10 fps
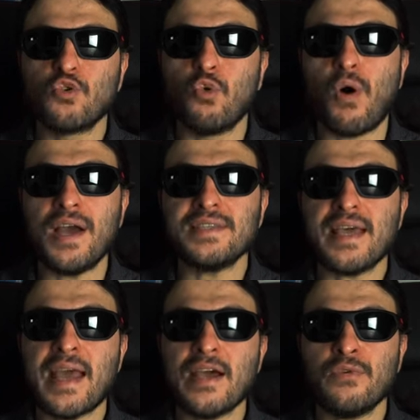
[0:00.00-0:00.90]
quite
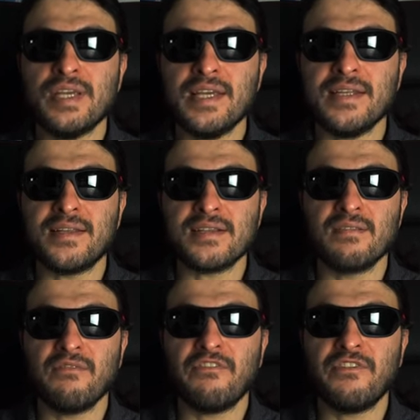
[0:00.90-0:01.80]
airy, it
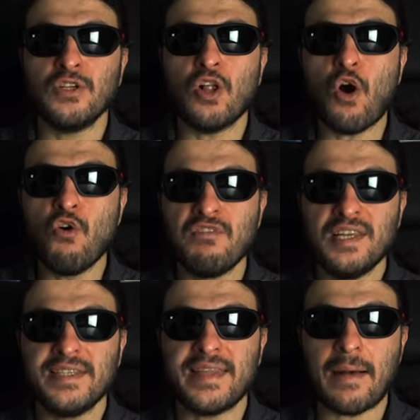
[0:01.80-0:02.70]
doesn't feel
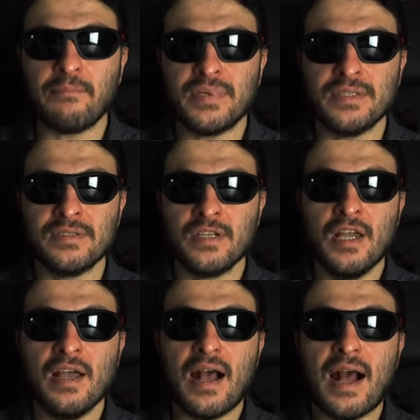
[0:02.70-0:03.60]
overly dampened,
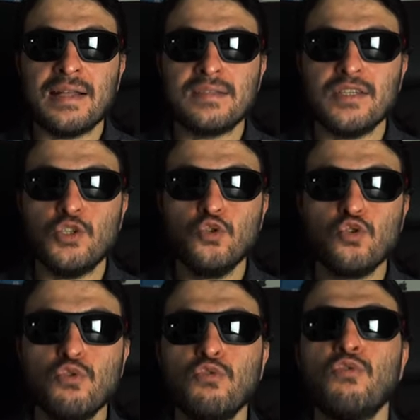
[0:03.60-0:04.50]
and you
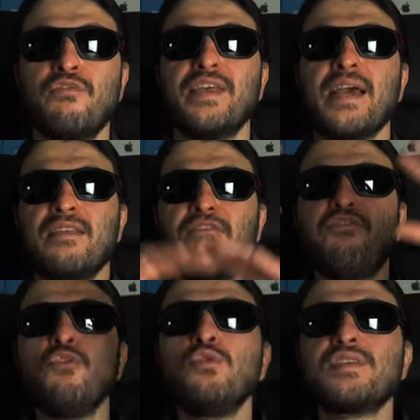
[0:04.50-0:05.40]
do get a
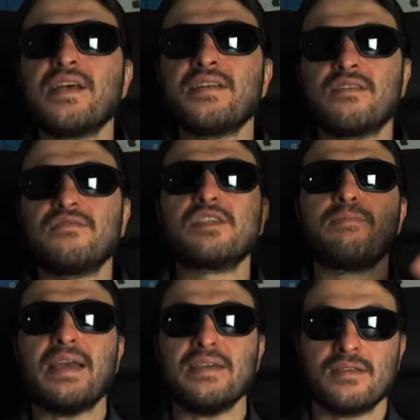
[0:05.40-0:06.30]
full sense of
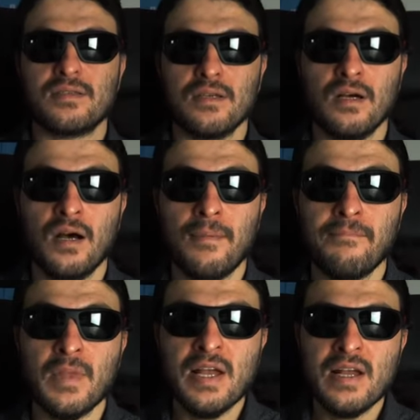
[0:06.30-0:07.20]
space.
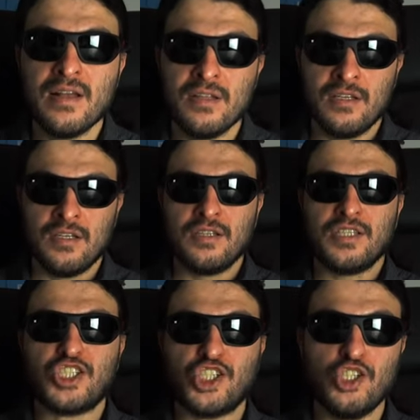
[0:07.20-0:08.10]

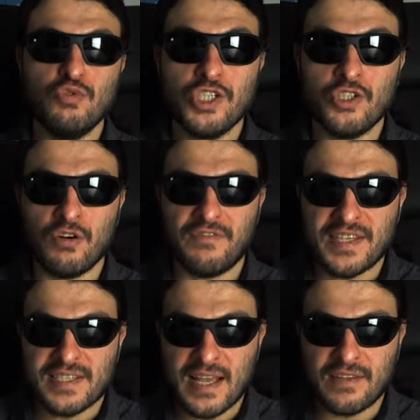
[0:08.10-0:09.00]
The tuning of
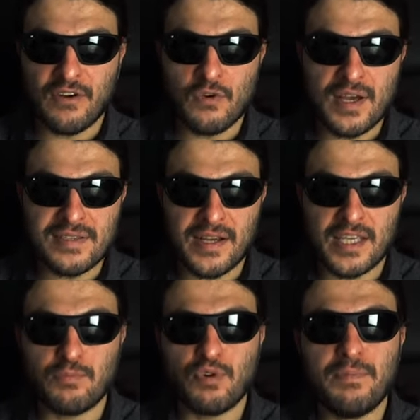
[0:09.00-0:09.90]
this headphone, as I
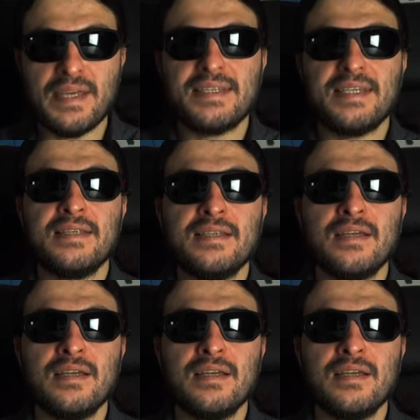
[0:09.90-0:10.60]
keep repeating,